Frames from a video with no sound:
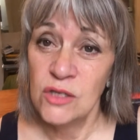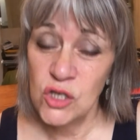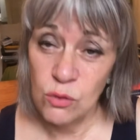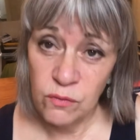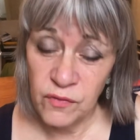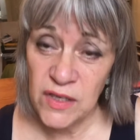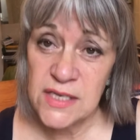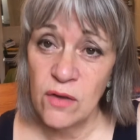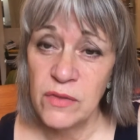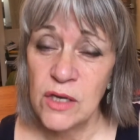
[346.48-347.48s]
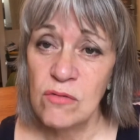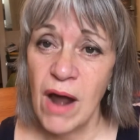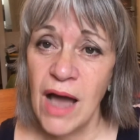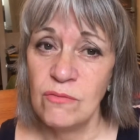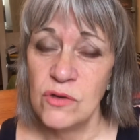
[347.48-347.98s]
two feet on the
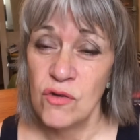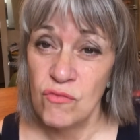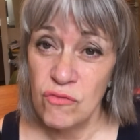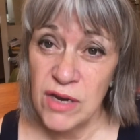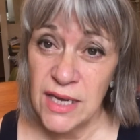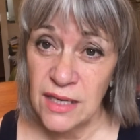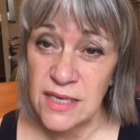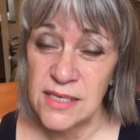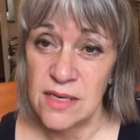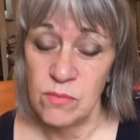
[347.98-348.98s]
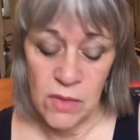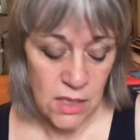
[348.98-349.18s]
ground, realism,